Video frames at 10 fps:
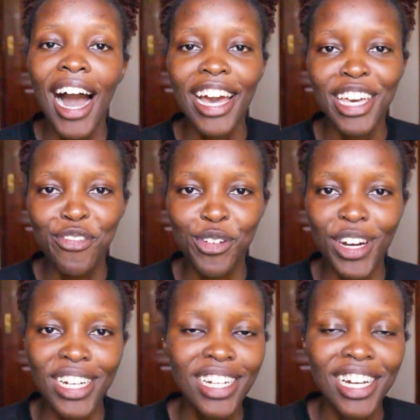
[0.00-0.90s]
Hi
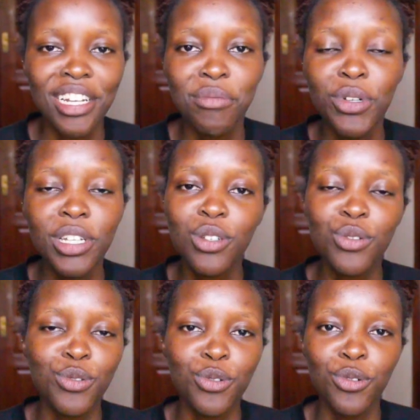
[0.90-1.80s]
everyone, karibuni
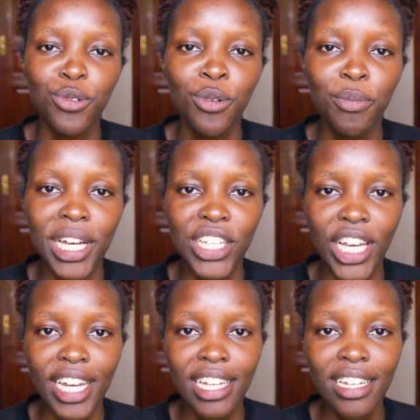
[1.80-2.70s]
to my
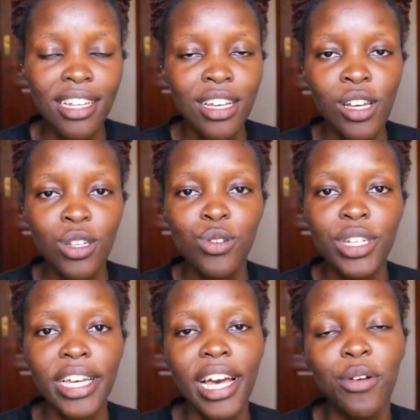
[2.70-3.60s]
channel.
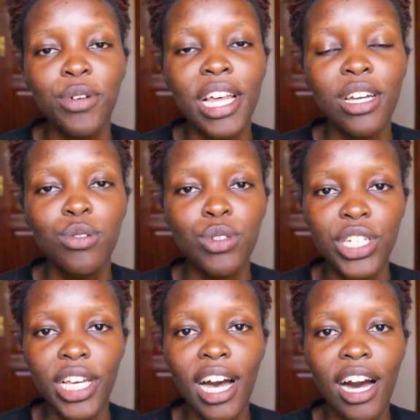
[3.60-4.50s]
Today I would like to
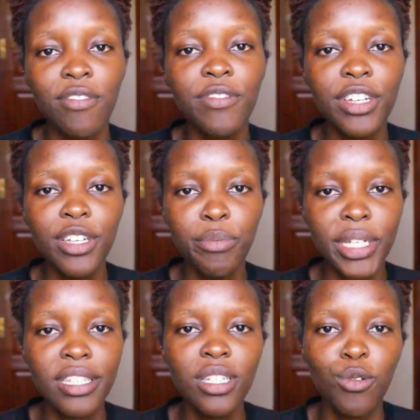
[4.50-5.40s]
share a very
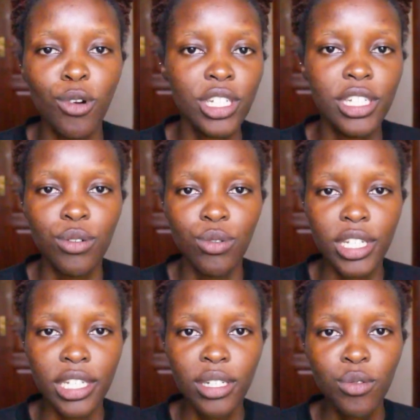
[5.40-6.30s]
basic wash day
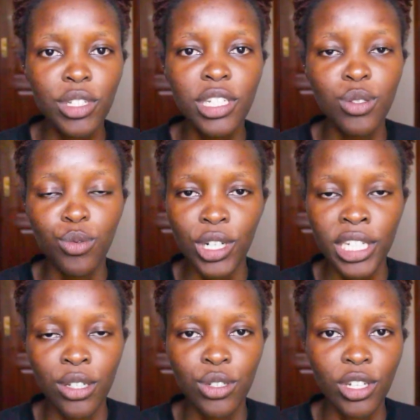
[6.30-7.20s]
routine, which is what I
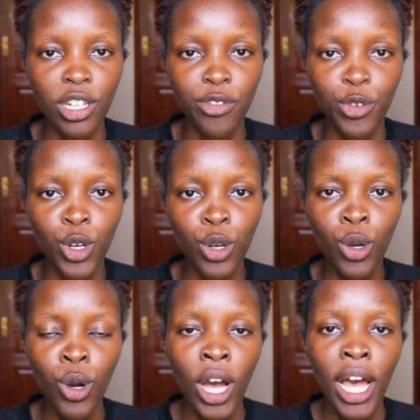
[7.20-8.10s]
usually
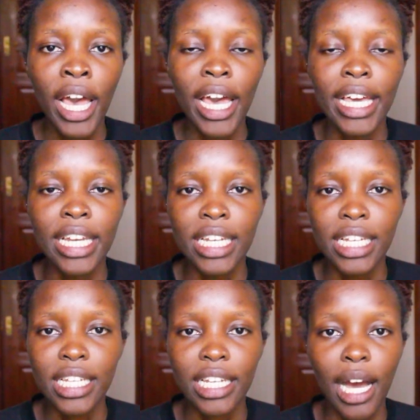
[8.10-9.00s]
follow,
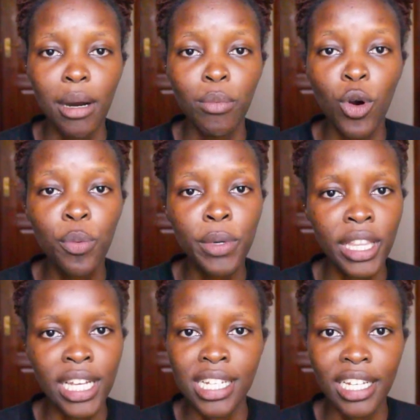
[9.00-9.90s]
and I'm hoping
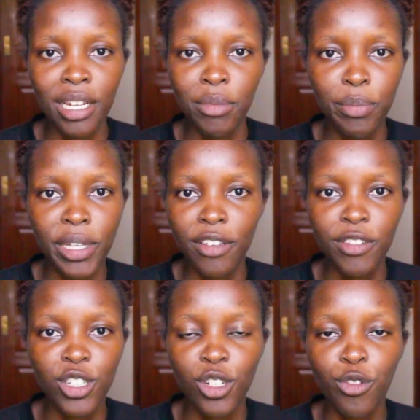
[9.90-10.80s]
that it can be
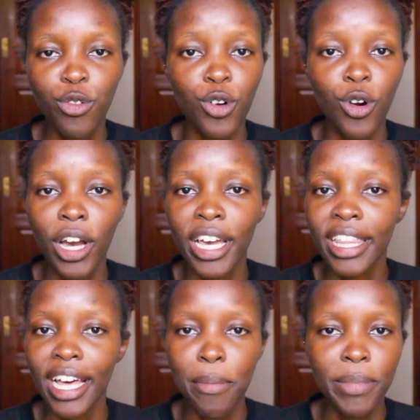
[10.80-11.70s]
beneficial for
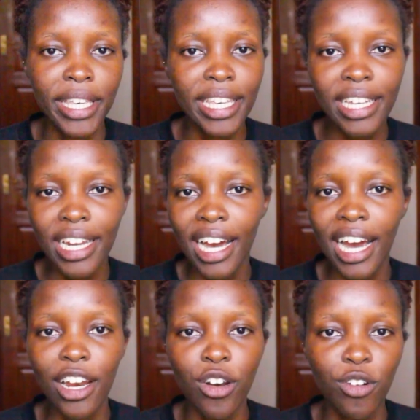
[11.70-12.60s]
either a beginner,
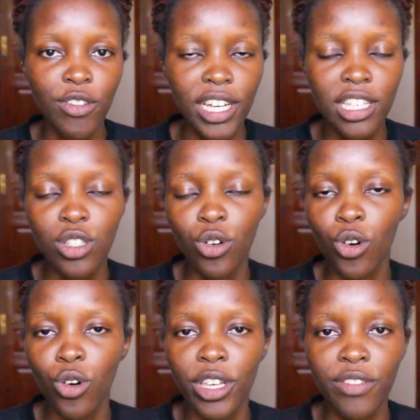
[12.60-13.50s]
a novice,
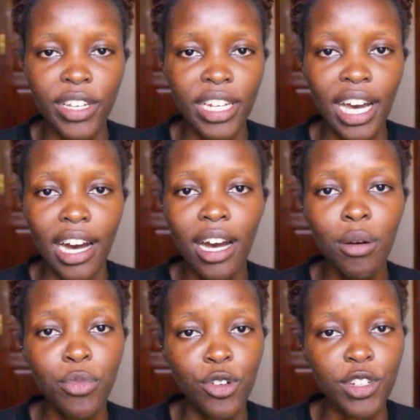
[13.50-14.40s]
or even a
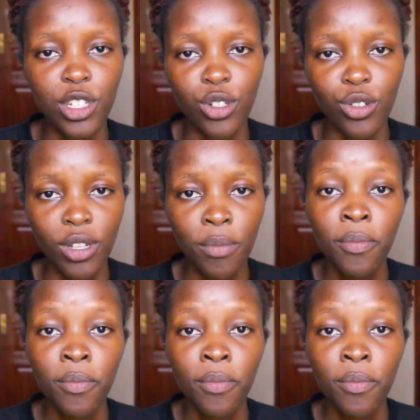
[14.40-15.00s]
professional.